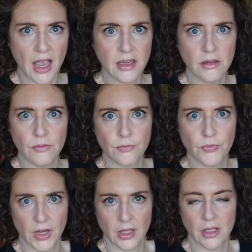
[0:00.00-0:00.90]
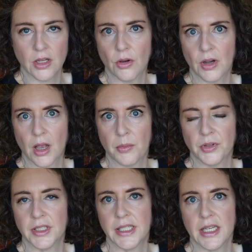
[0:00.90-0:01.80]
I could frankly go a
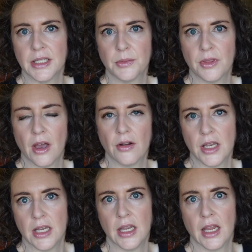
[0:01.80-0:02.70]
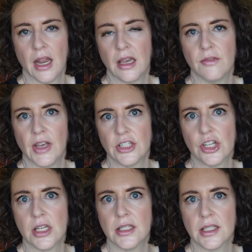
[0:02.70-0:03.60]
couple of days without eating any
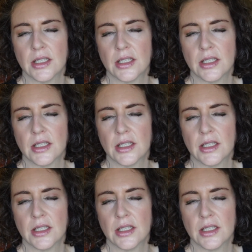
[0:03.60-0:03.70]
veggies.